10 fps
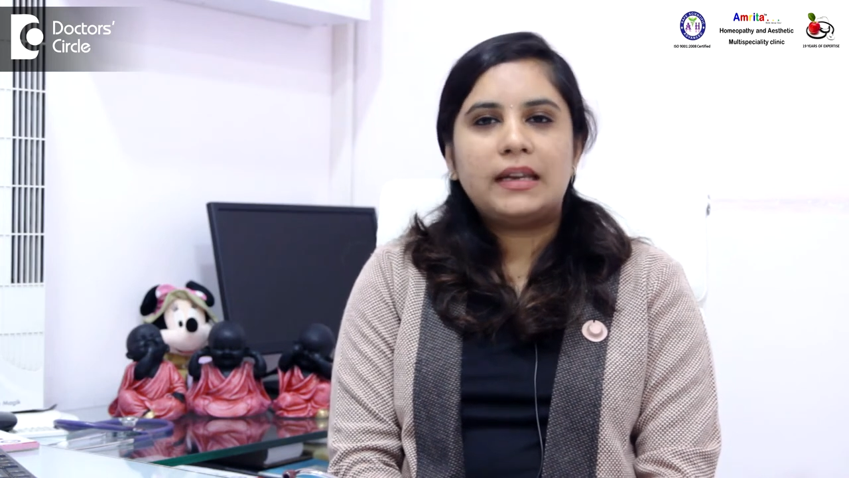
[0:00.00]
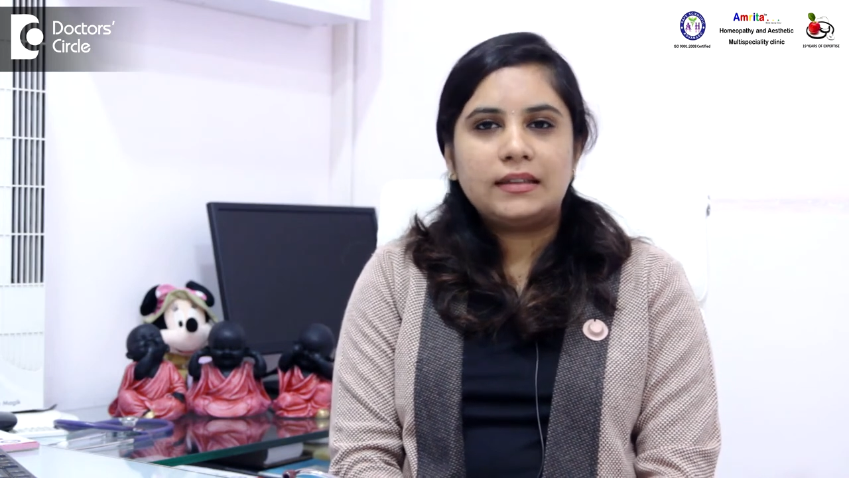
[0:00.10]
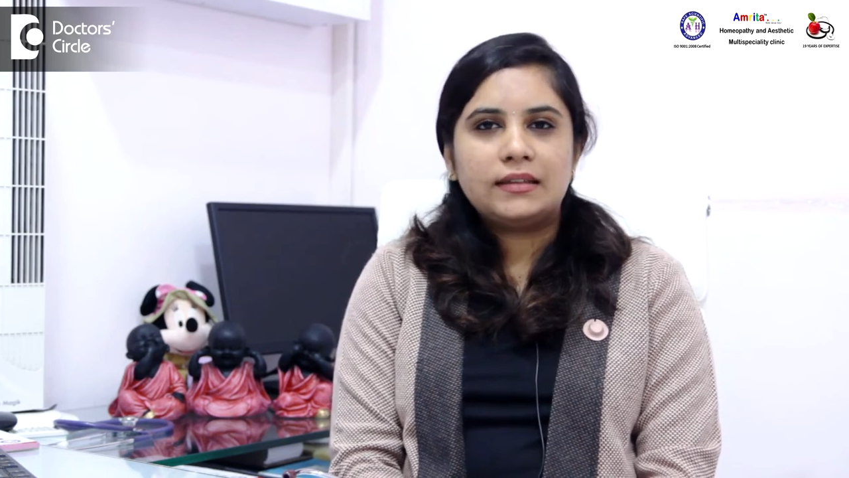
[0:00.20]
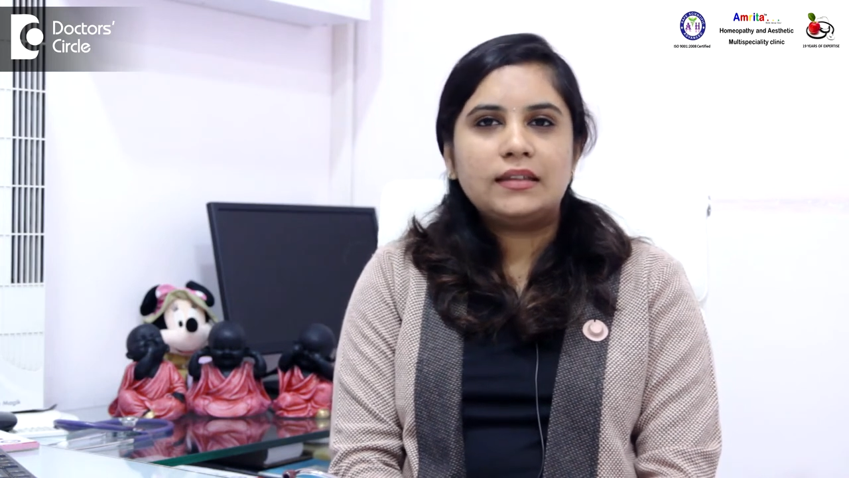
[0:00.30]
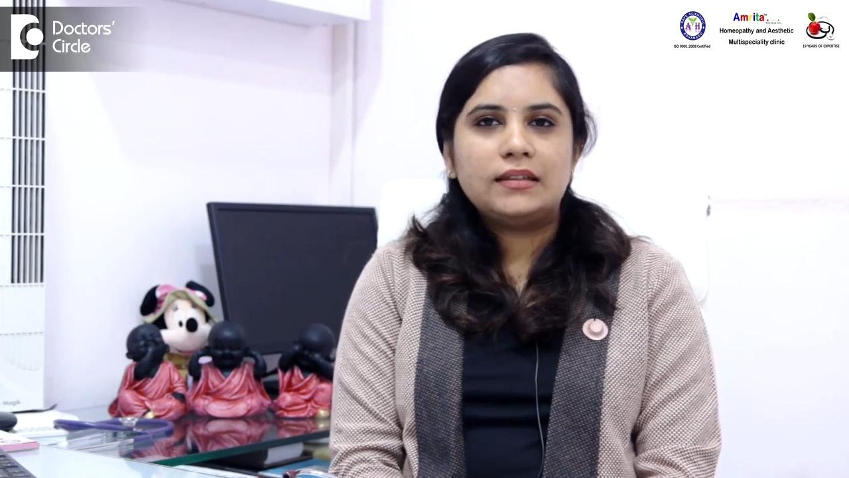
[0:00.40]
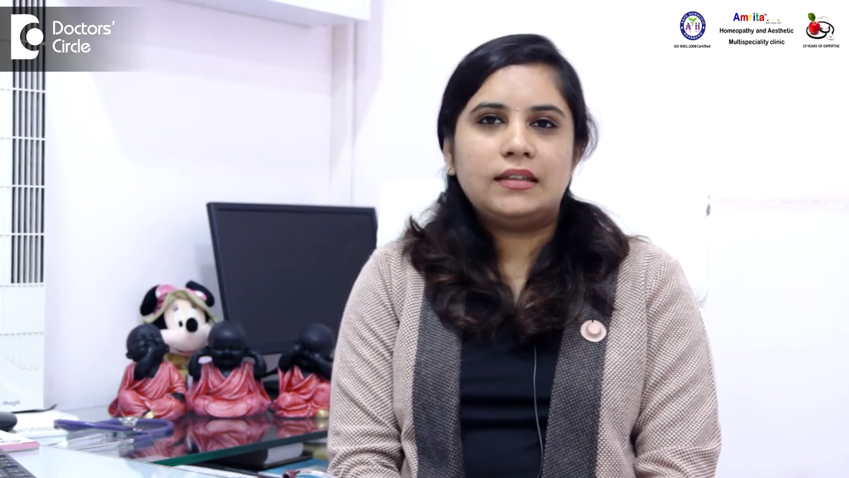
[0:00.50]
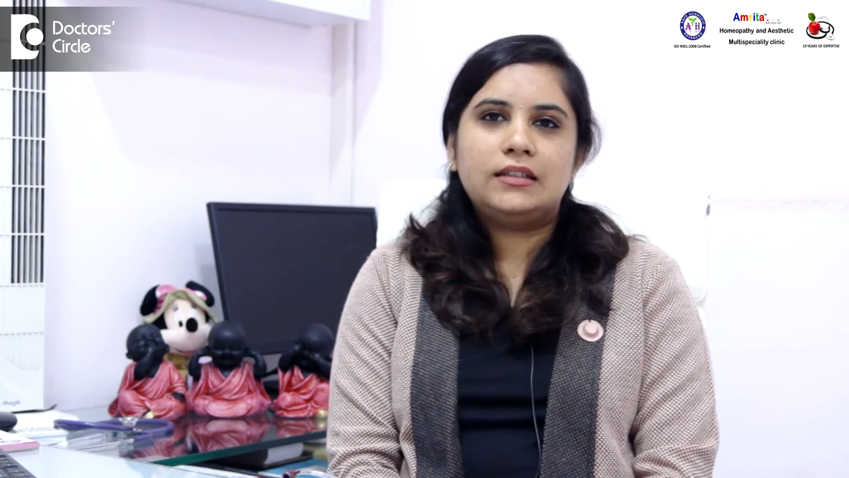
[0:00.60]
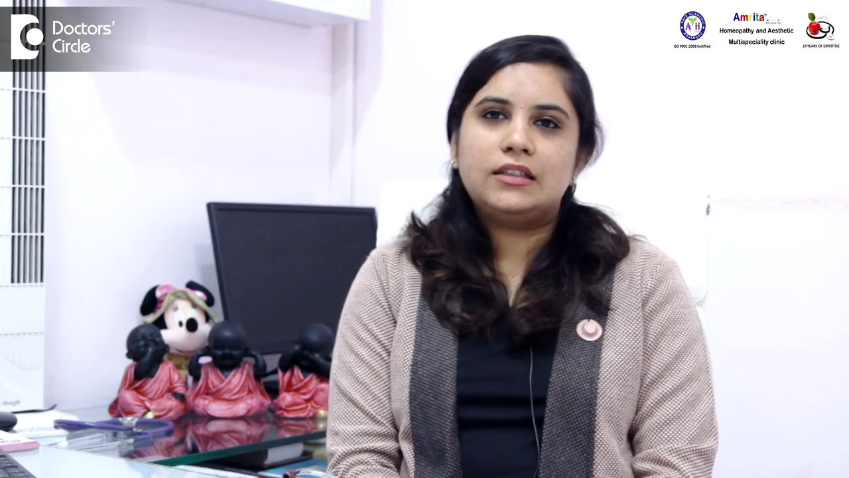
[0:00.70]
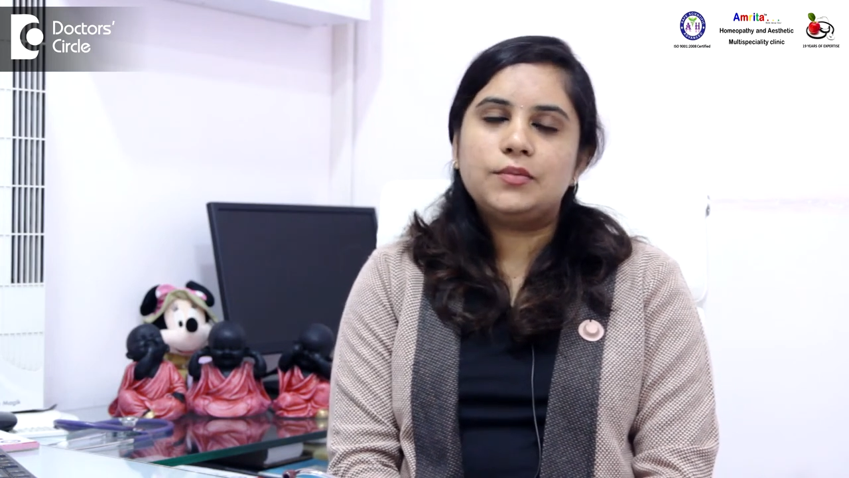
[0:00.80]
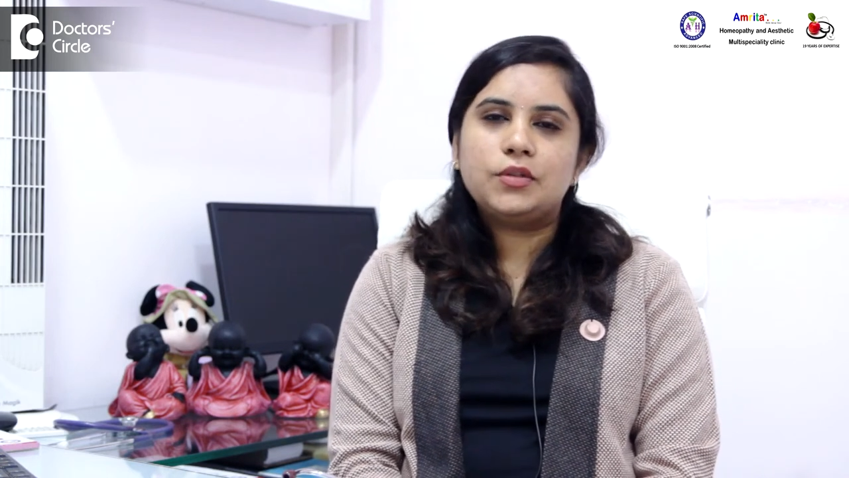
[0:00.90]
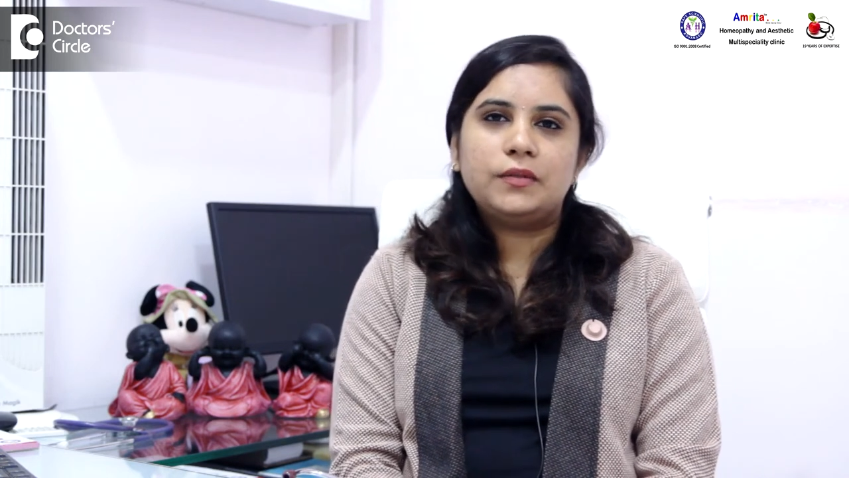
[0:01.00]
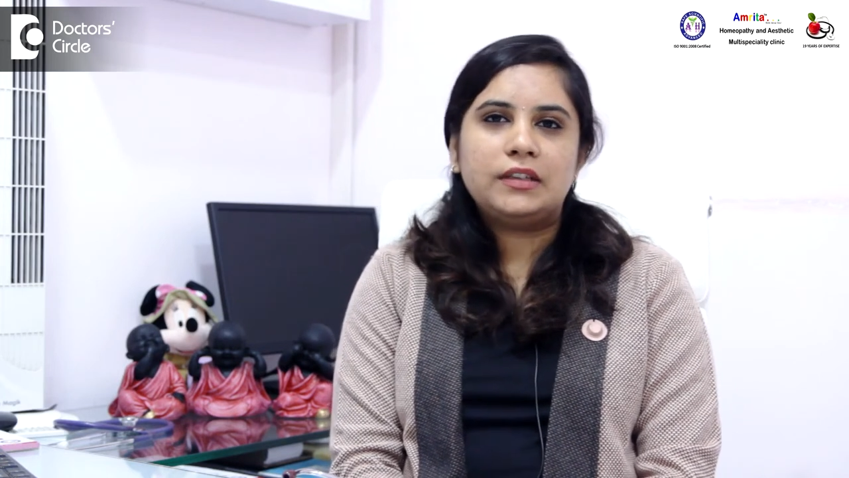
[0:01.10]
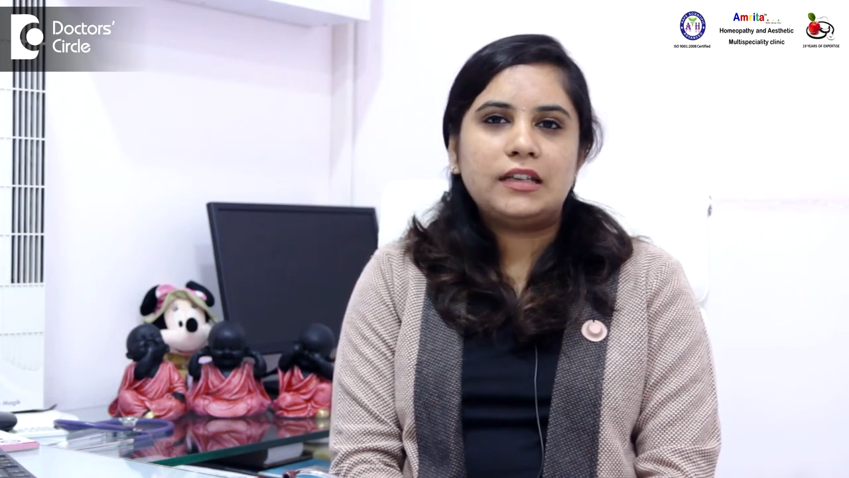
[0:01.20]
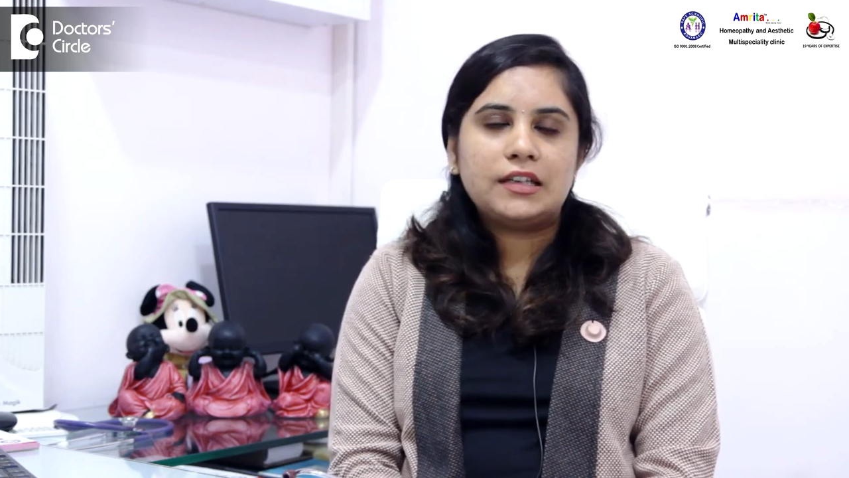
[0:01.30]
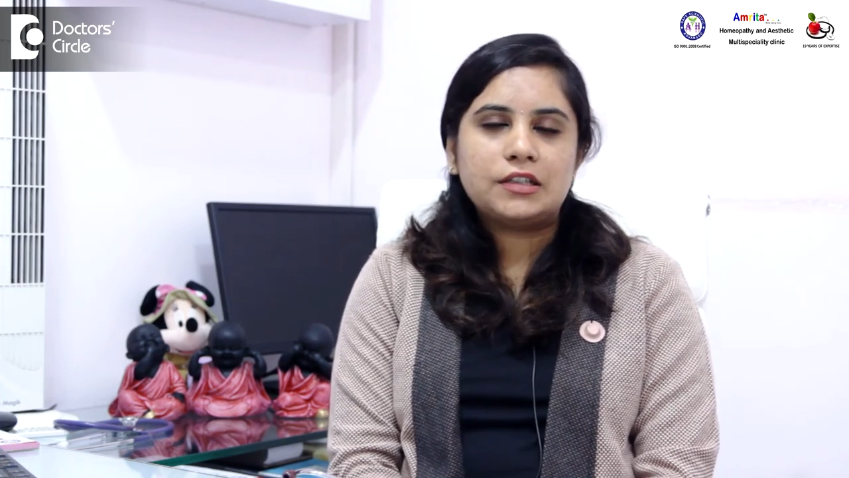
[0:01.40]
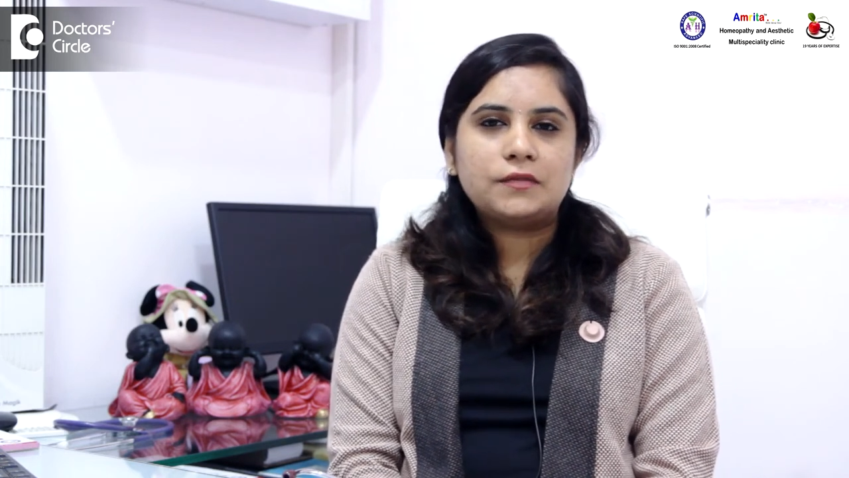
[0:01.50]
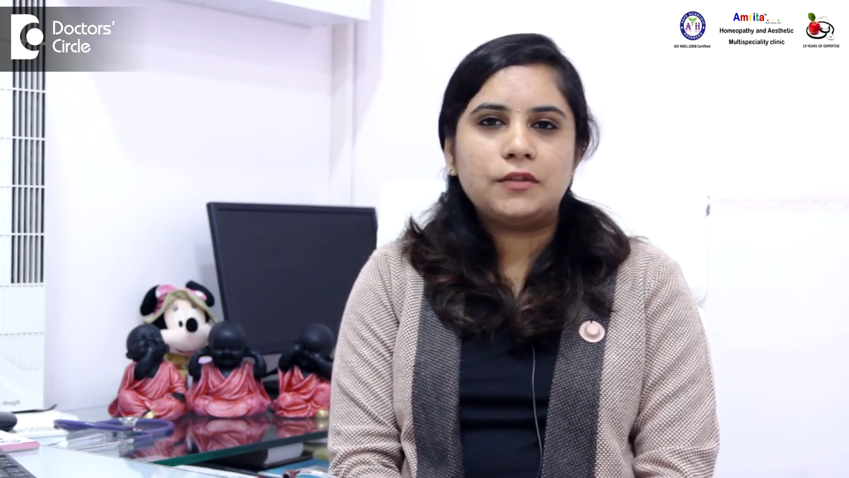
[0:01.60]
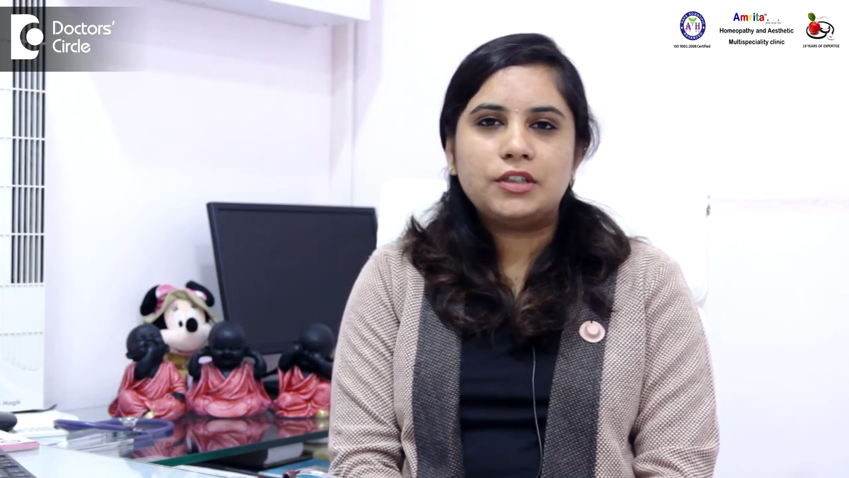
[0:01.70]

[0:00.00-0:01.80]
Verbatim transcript: medicines in terms of indigestion